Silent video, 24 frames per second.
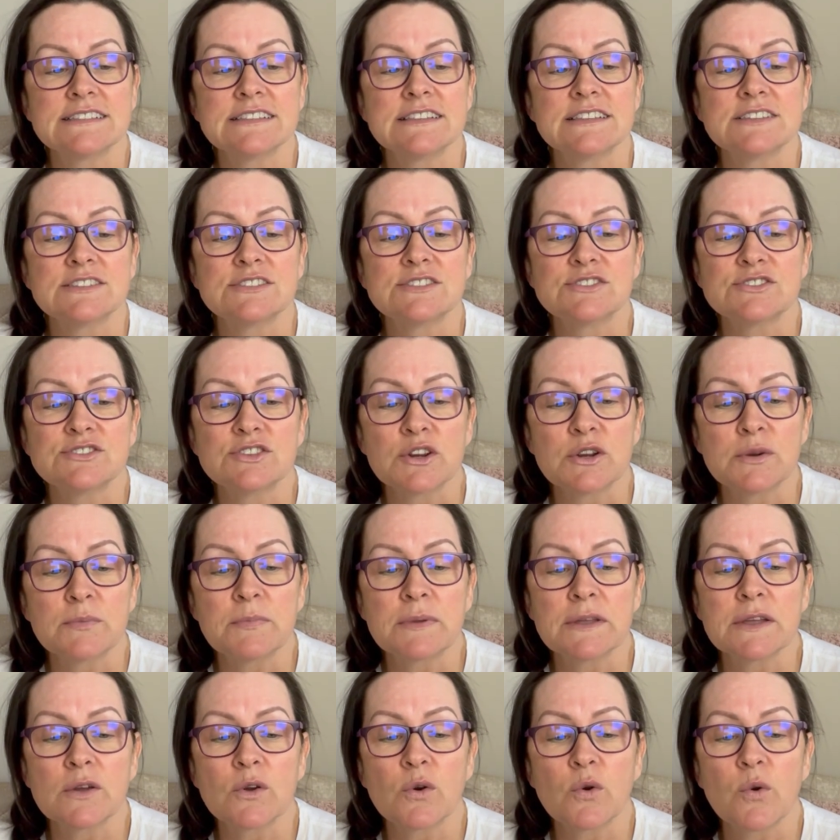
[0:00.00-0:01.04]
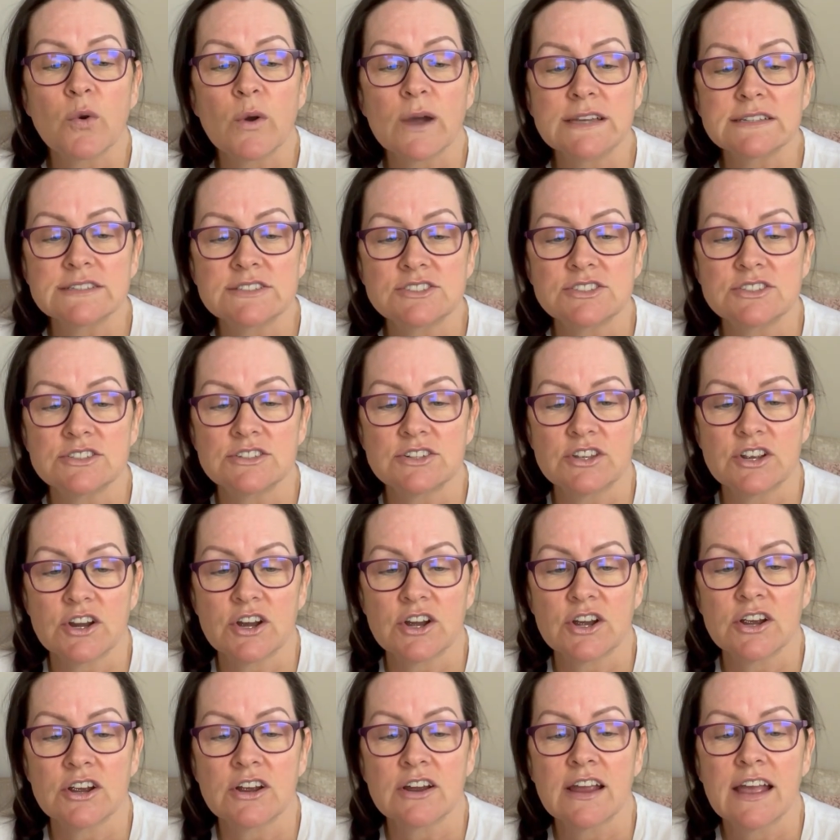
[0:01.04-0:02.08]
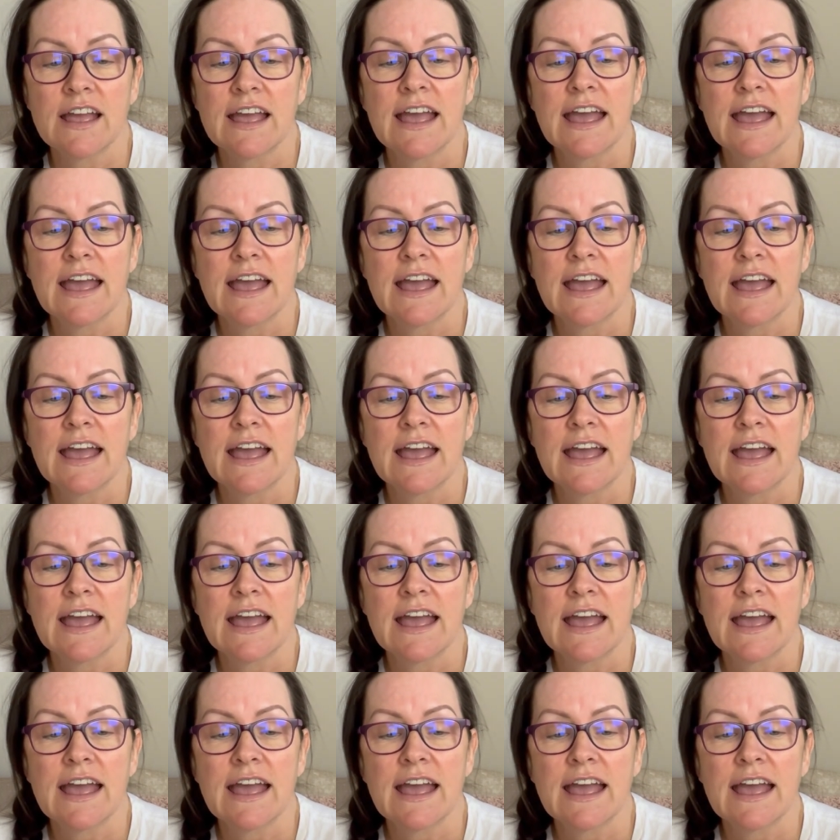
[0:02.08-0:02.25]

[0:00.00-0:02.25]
the serpent questioned her